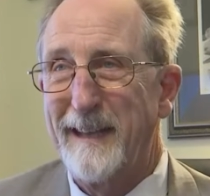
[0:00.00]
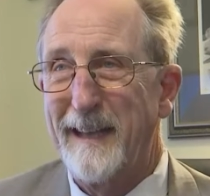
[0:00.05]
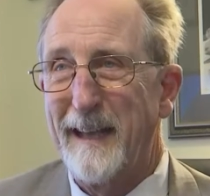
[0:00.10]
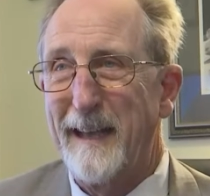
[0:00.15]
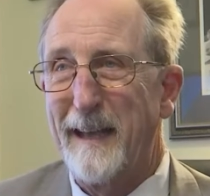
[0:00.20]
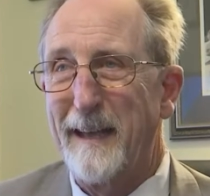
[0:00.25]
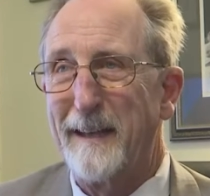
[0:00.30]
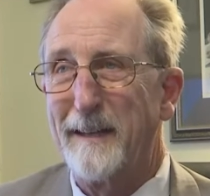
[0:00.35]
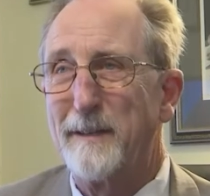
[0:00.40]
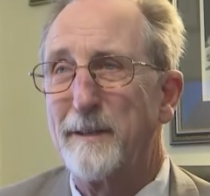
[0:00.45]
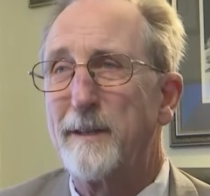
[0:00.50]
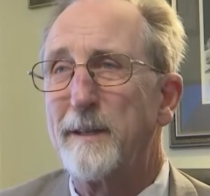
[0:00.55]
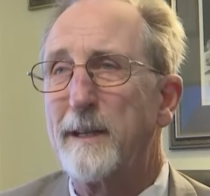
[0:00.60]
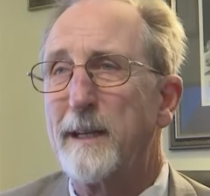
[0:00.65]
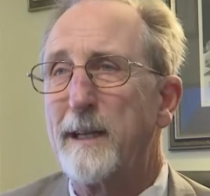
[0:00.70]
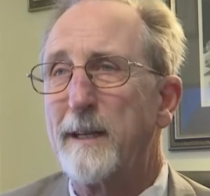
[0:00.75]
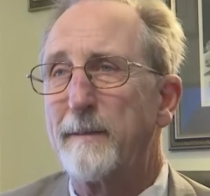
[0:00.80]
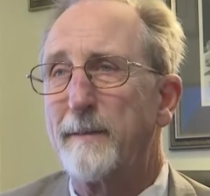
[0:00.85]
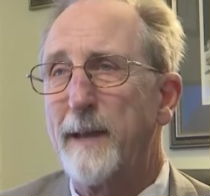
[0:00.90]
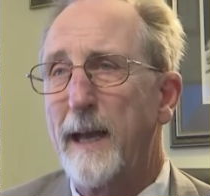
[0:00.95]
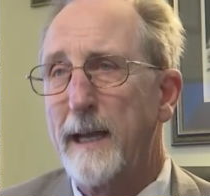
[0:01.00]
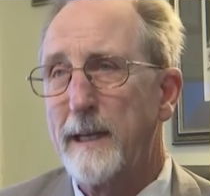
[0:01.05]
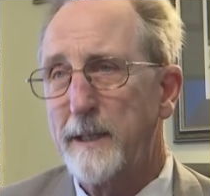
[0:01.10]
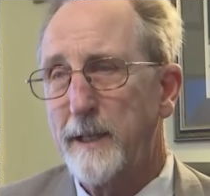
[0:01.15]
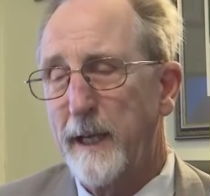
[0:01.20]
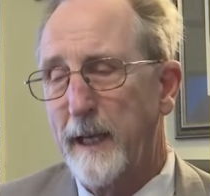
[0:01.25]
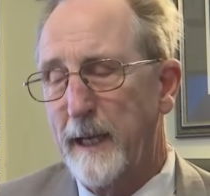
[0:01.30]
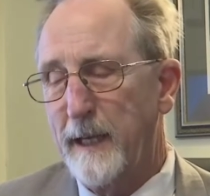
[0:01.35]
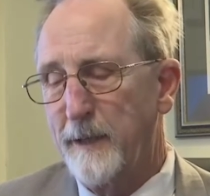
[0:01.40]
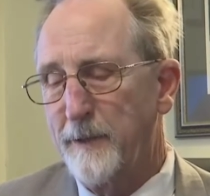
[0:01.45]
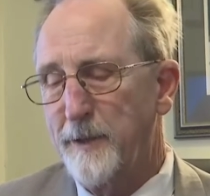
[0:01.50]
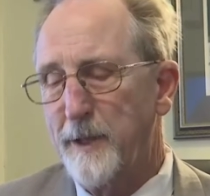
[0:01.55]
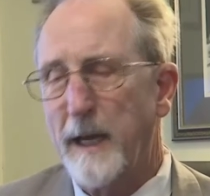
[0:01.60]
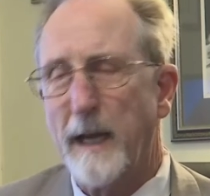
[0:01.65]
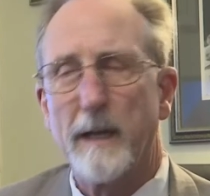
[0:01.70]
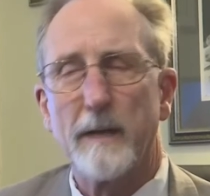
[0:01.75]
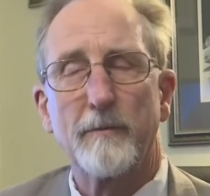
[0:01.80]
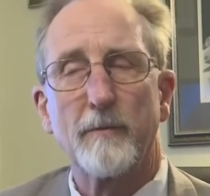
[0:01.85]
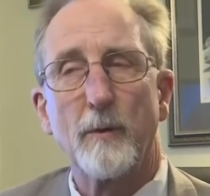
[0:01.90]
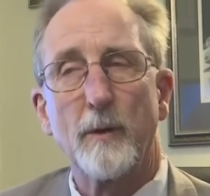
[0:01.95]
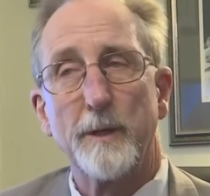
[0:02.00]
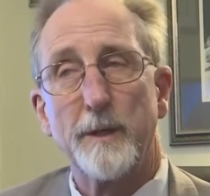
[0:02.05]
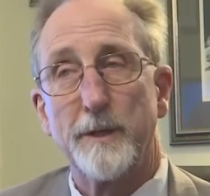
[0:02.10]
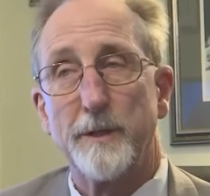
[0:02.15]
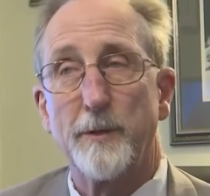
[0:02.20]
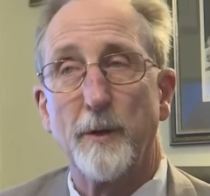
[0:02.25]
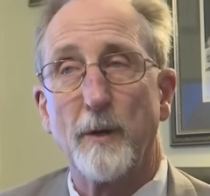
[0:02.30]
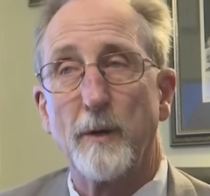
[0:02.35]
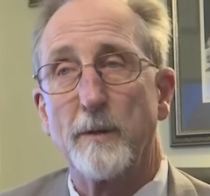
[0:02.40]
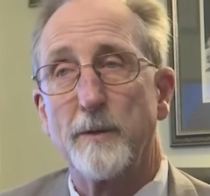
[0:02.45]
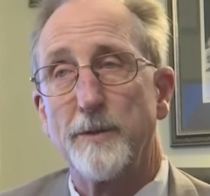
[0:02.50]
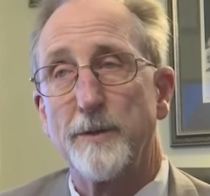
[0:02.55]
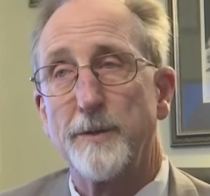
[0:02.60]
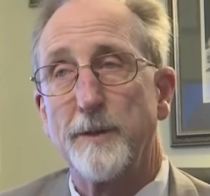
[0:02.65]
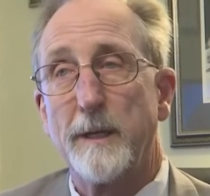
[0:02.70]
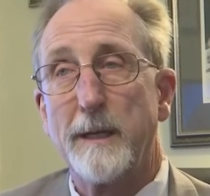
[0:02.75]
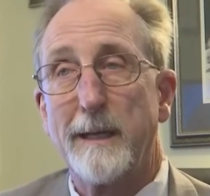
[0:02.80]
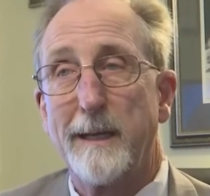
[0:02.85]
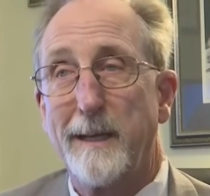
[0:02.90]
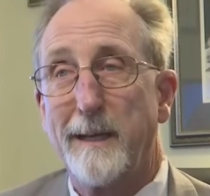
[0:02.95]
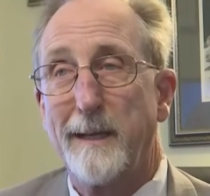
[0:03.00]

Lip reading: And in that case, California turns